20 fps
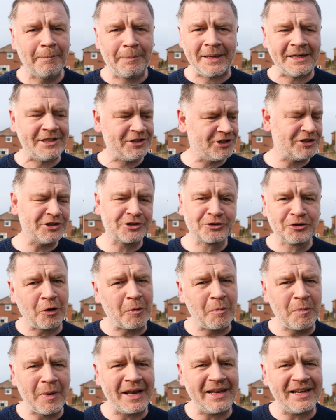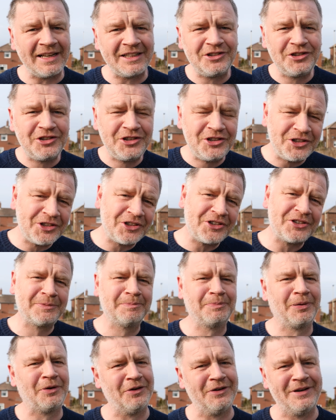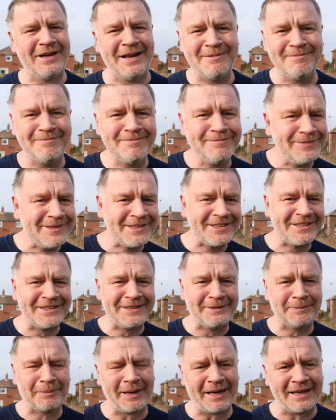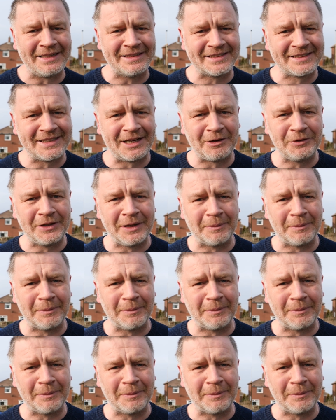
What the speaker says: pigeons come when they're just putting them bloody plants out,